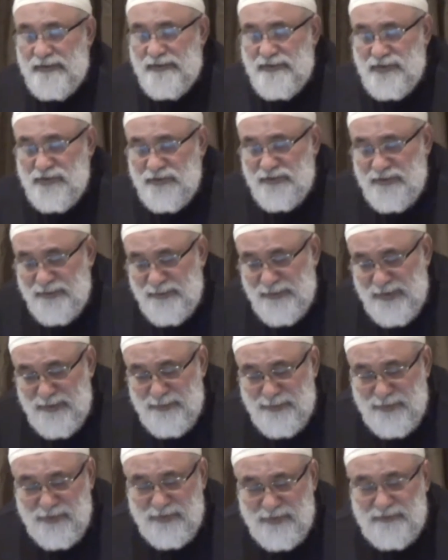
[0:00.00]
So the
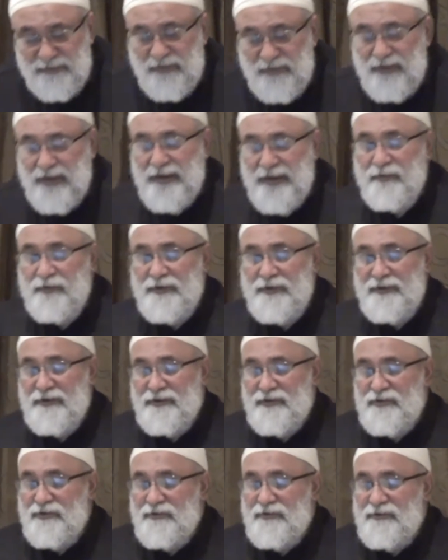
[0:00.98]
important thing I
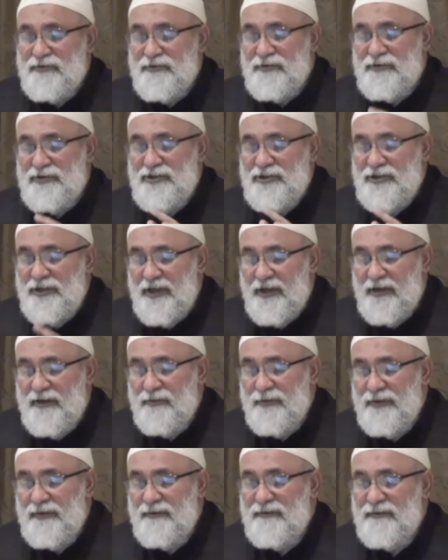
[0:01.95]
wanted to share
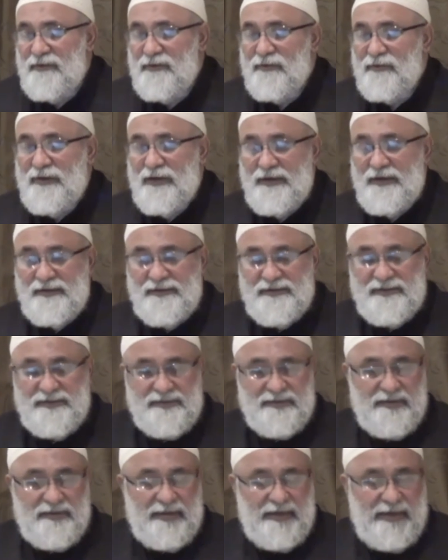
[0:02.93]
with you
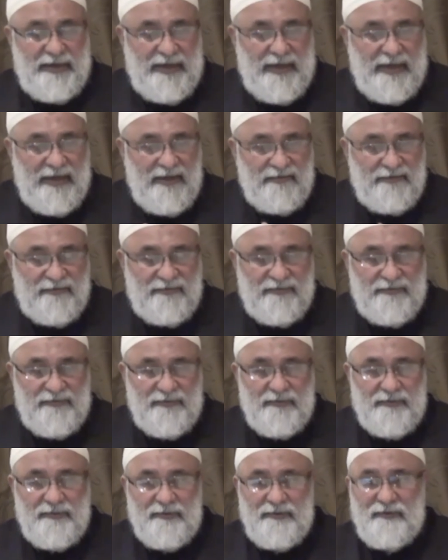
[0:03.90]
is, if
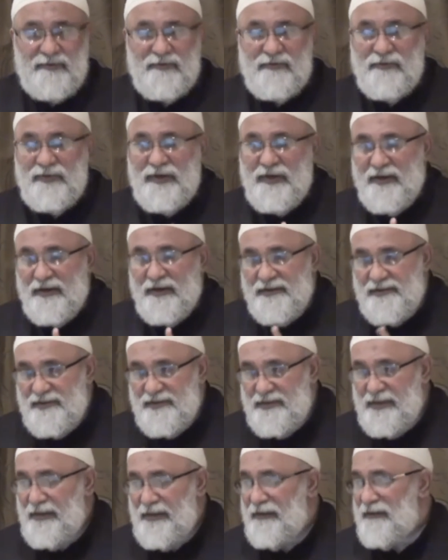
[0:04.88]
we are
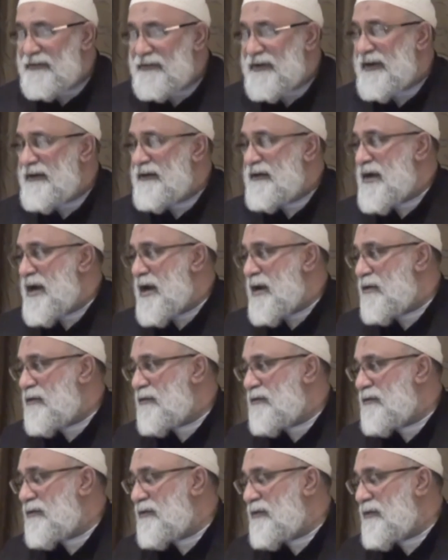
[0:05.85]
seeing right now
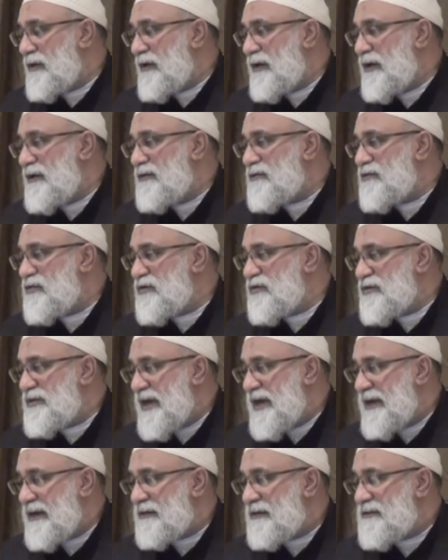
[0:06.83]
in
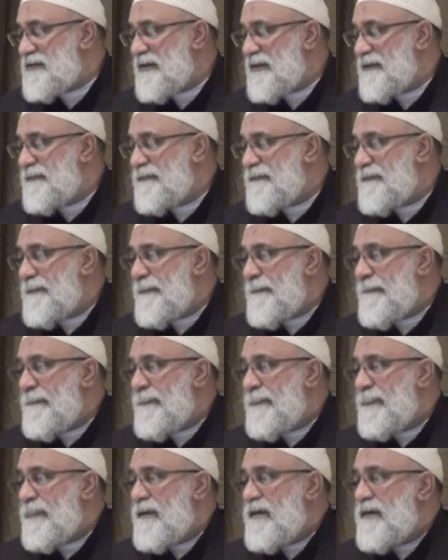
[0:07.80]
society
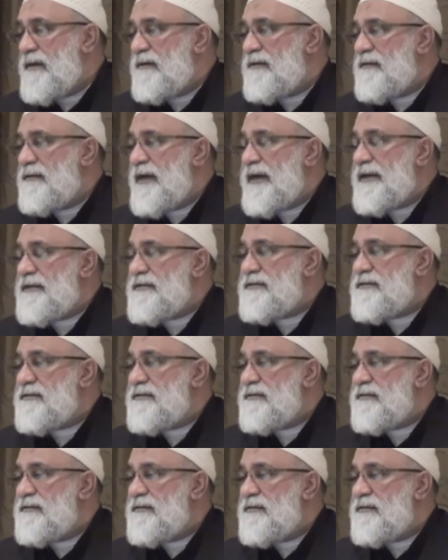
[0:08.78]
that